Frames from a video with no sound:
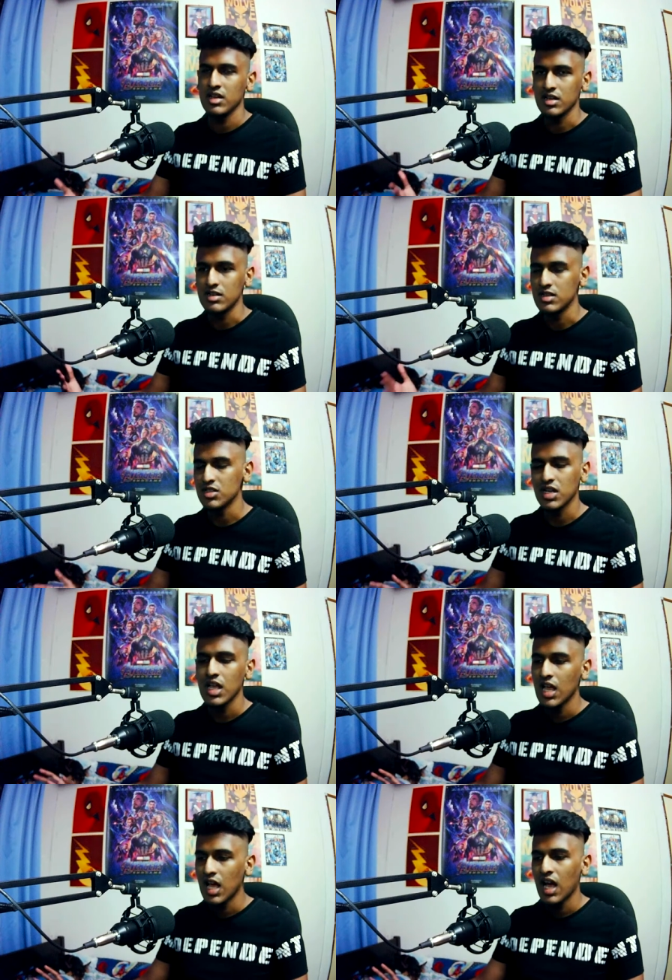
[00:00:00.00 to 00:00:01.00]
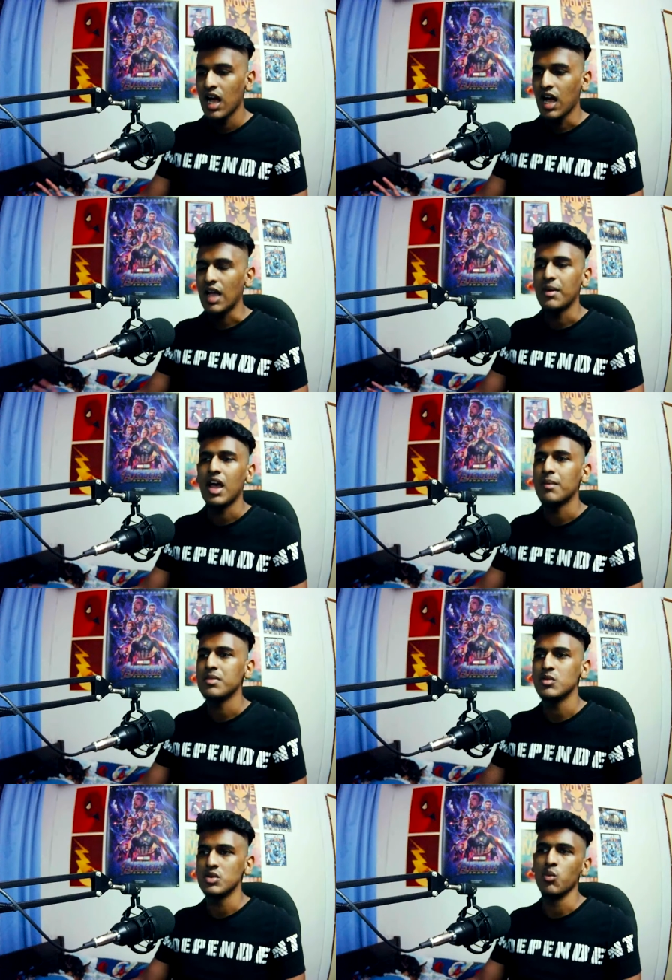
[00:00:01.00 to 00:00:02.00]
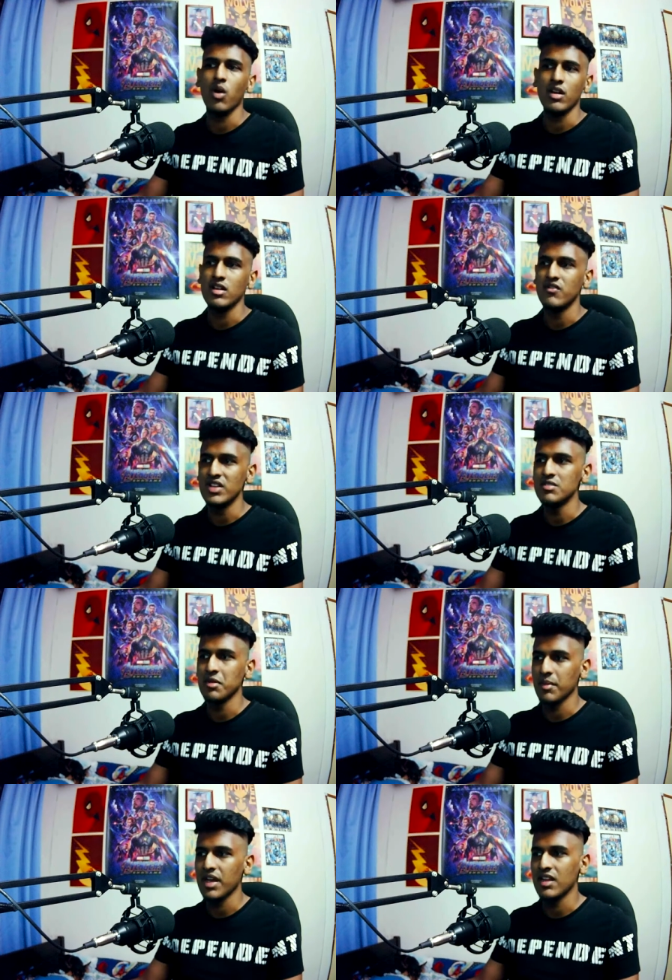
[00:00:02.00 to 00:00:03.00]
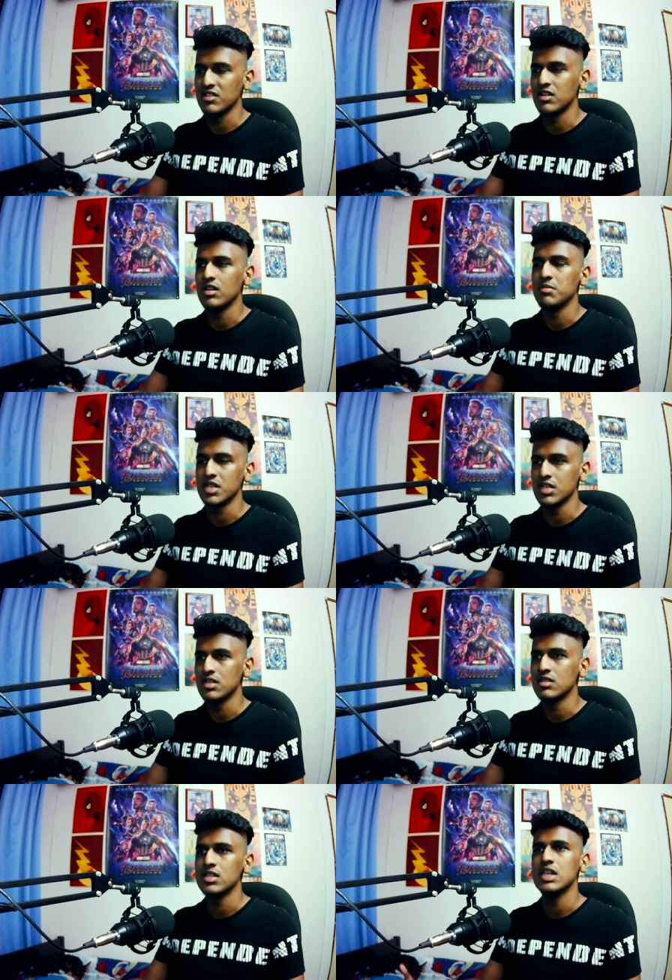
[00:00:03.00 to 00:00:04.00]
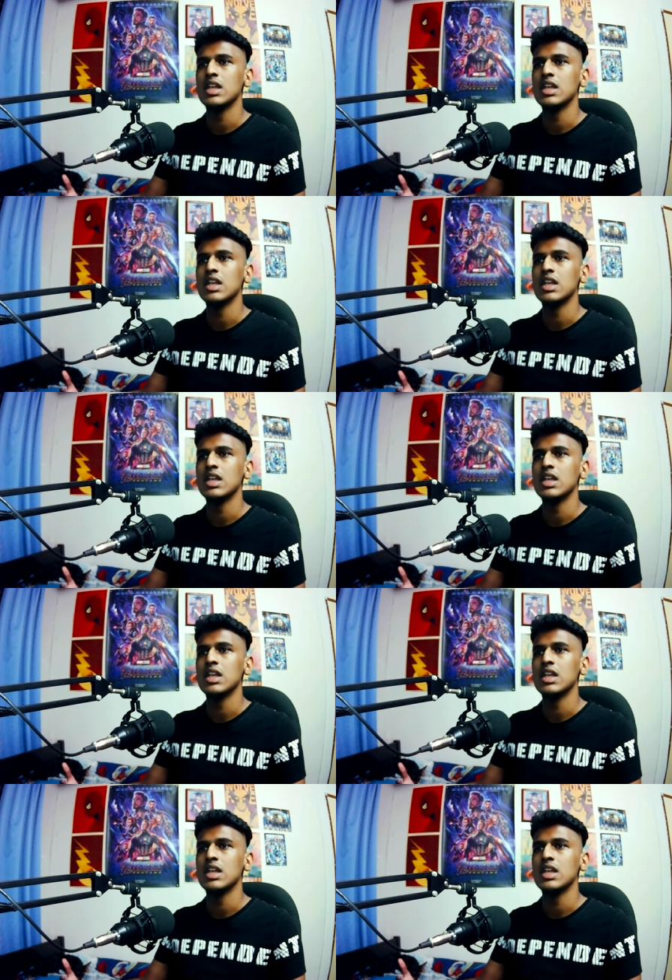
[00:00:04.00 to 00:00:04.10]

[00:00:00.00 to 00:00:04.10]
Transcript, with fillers: Because look, I'm happy with what Vince McMahon has done because